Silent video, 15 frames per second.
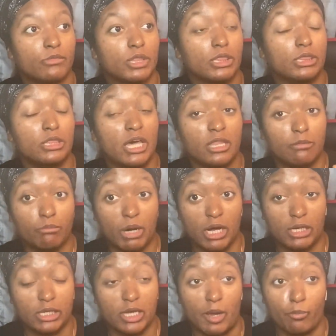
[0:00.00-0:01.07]
Another
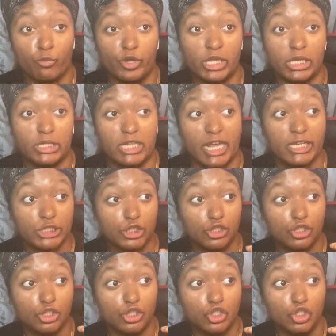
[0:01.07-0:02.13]
manga that I'm reading that is
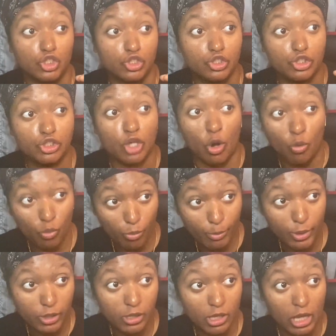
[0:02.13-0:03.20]
dope
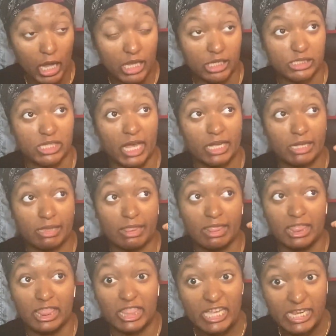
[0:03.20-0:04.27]
and it's like
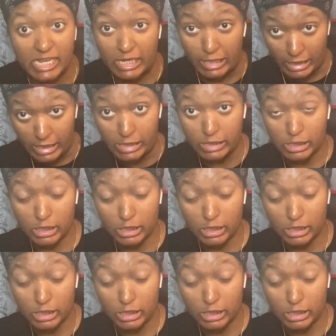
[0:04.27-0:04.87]
lit